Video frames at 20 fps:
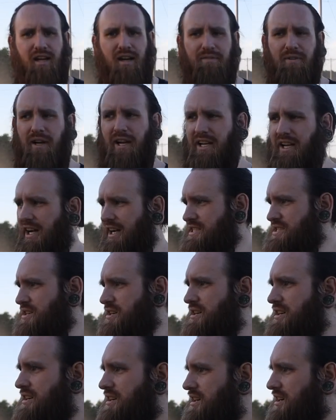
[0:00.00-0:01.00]
now for
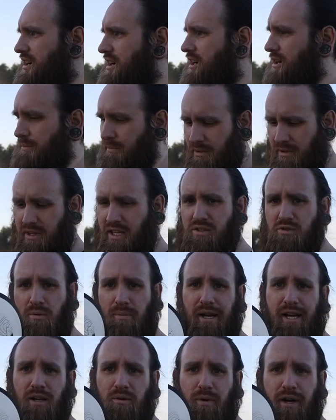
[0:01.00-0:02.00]
Anheuser, this one
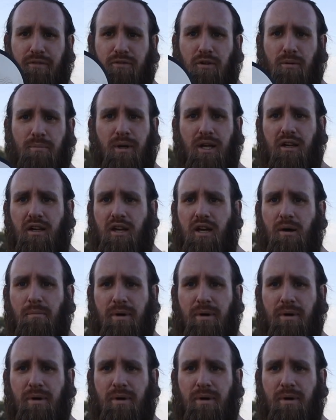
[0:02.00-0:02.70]
might get away from me,